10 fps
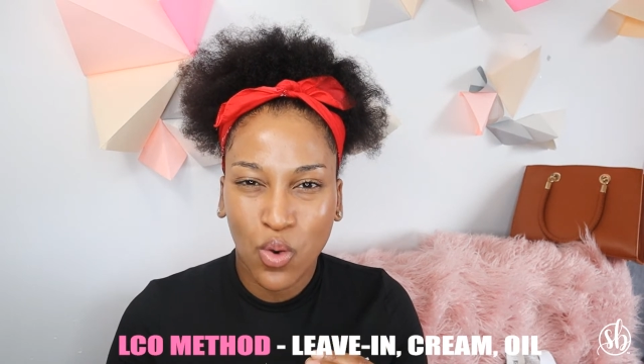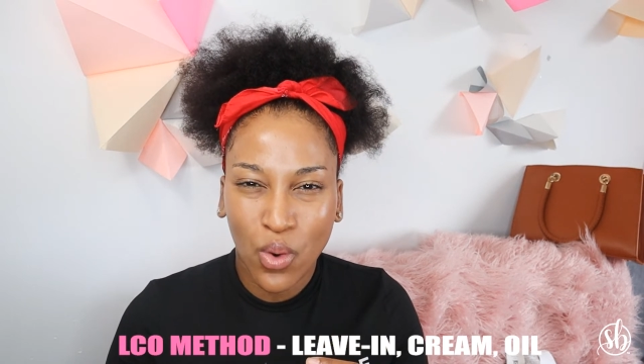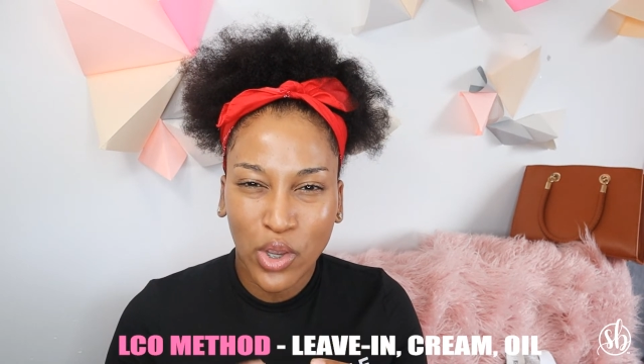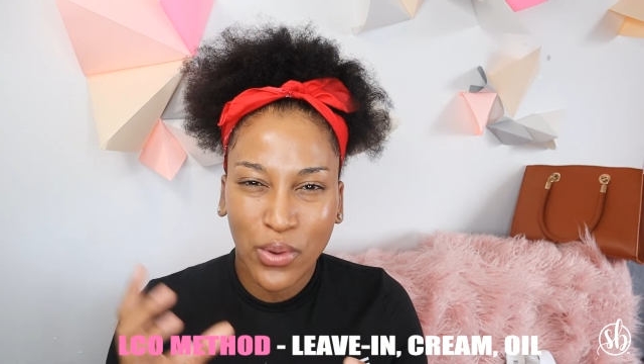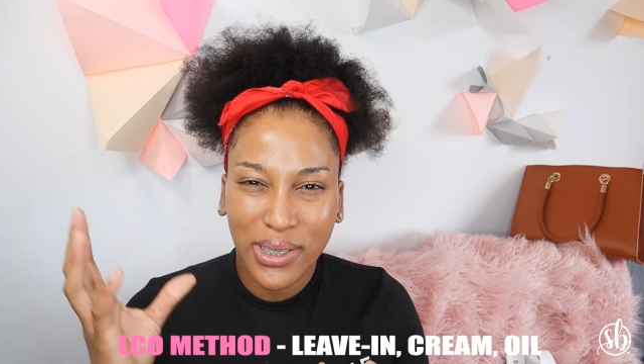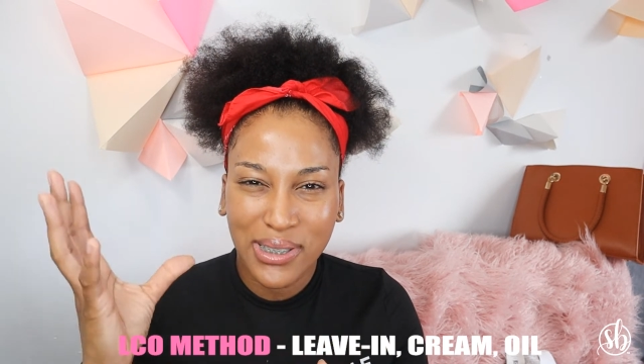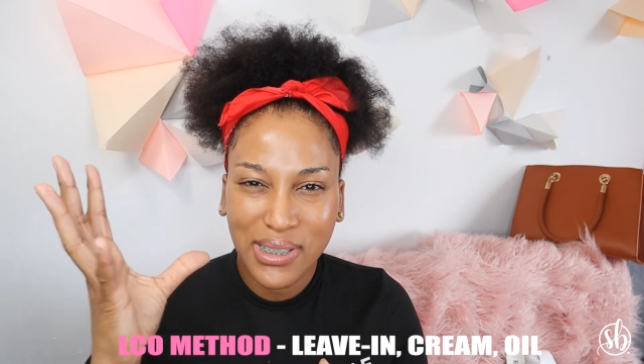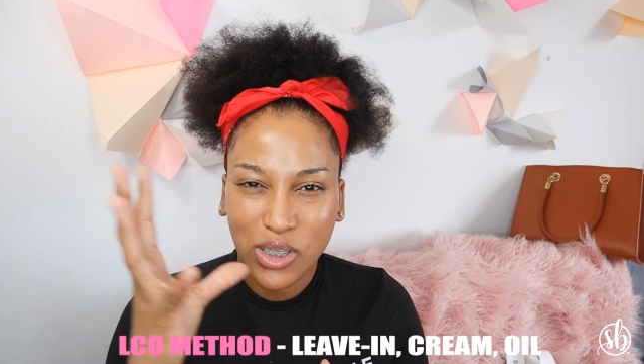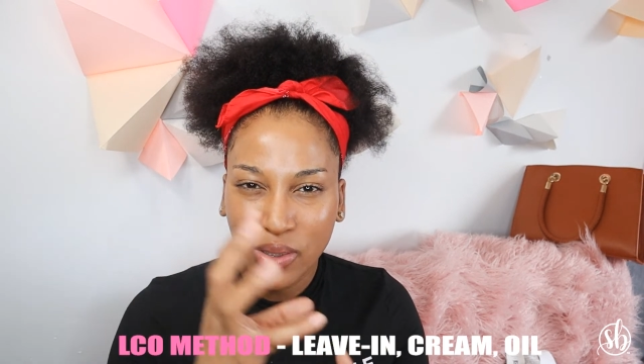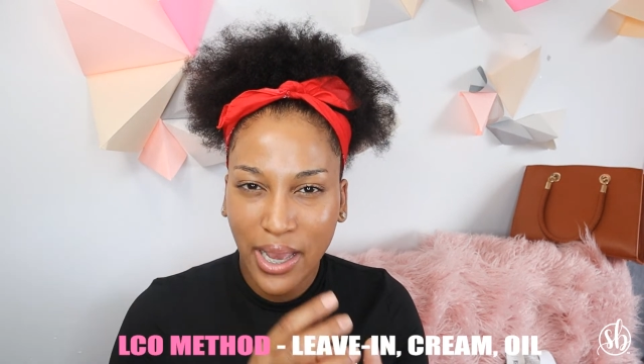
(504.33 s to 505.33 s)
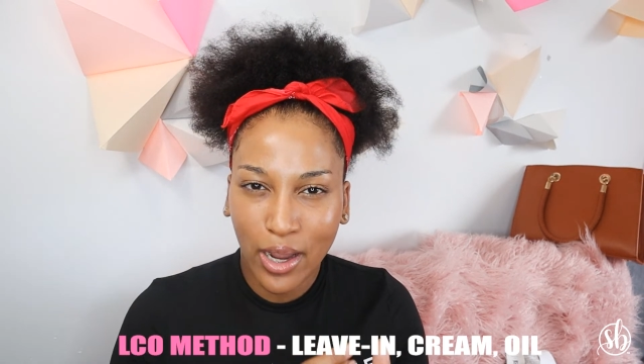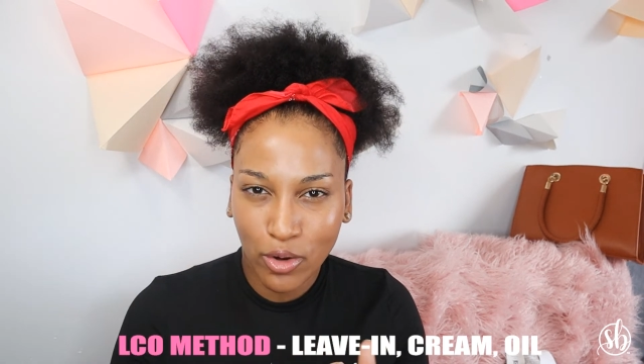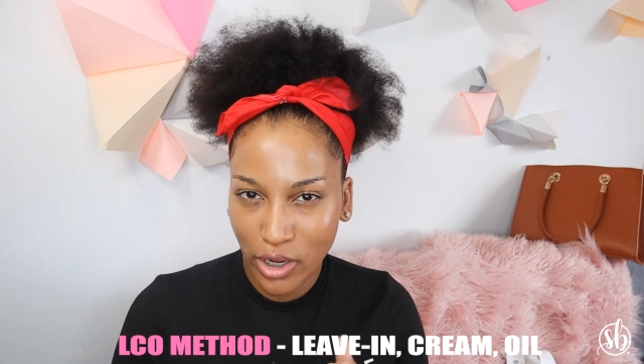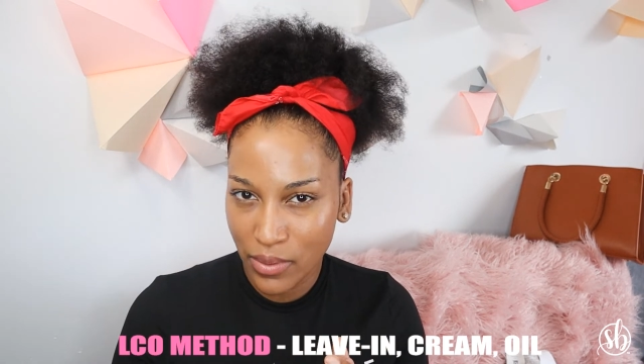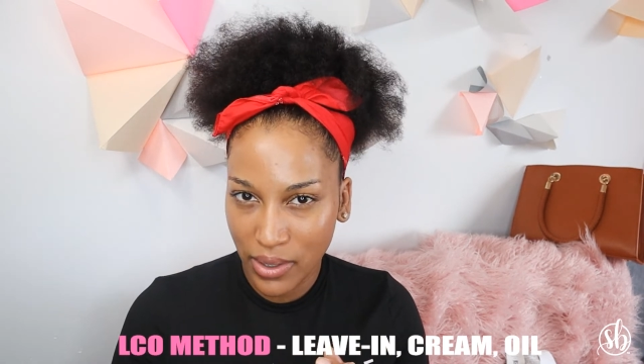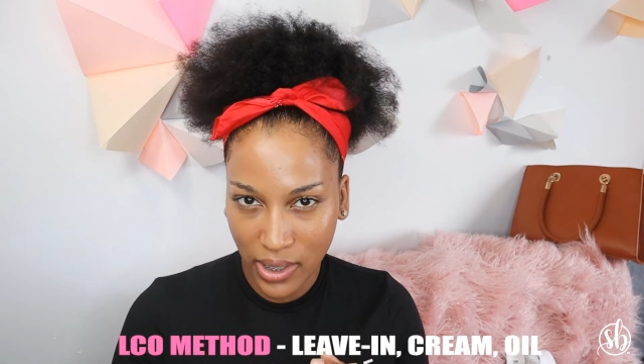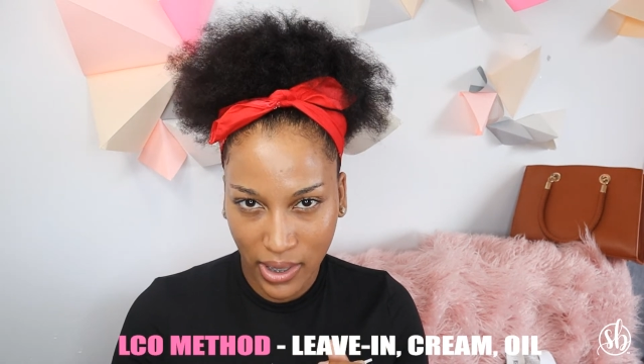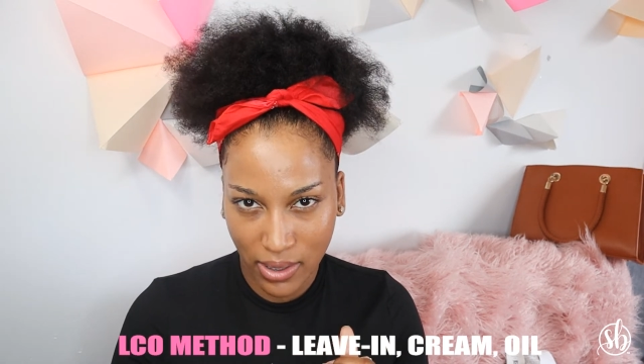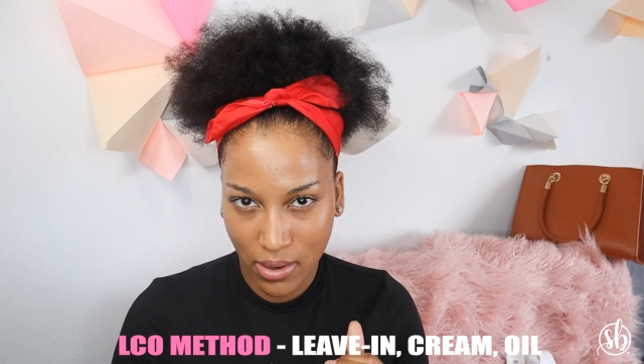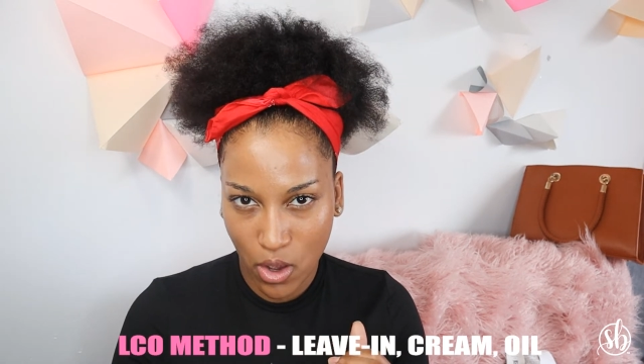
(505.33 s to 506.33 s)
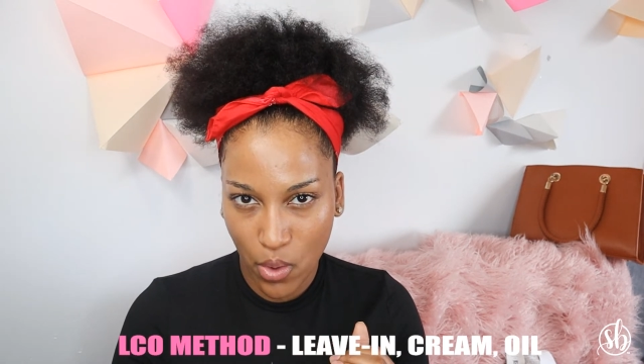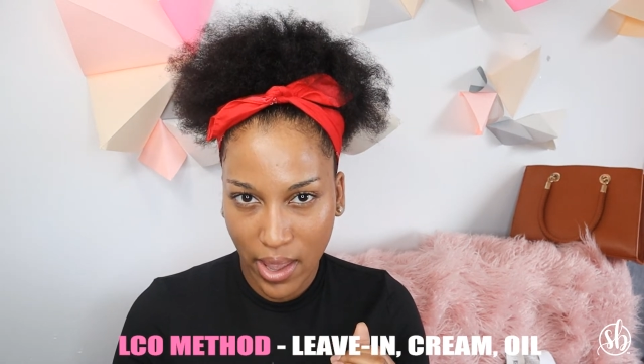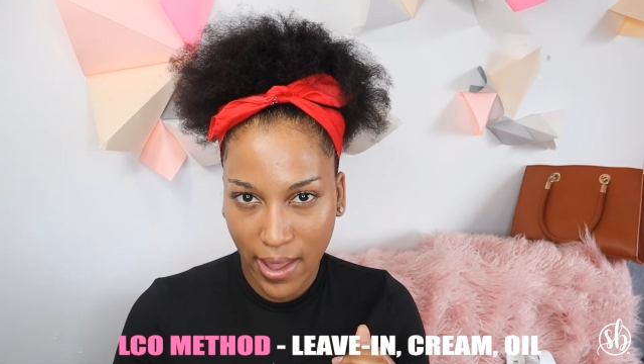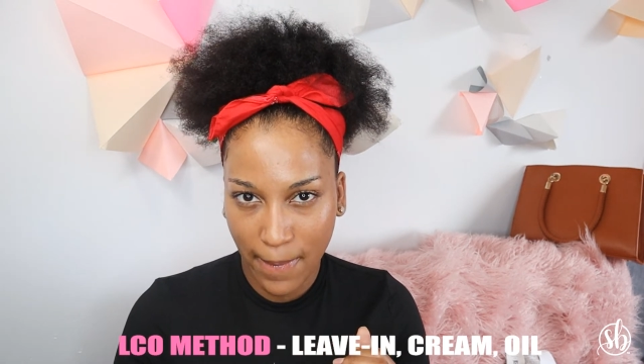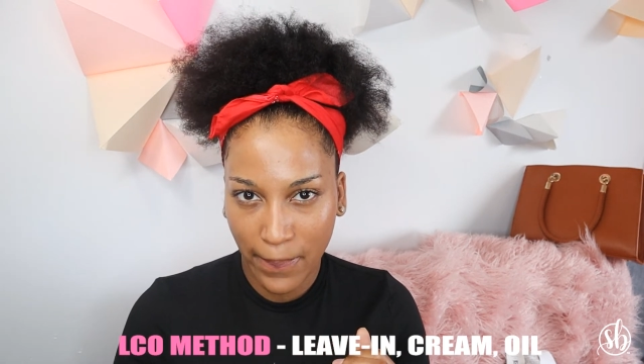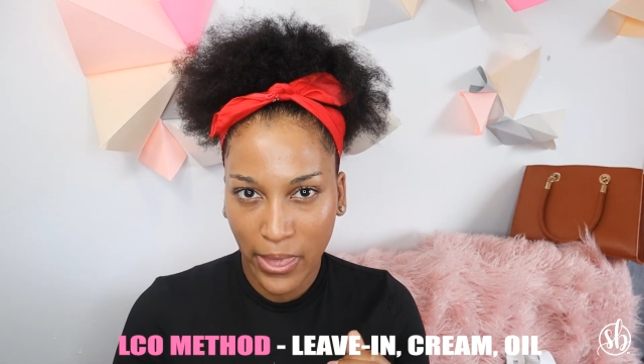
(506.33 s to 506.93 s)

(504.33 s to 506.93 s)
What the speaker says: oil and seal that cream in, okay?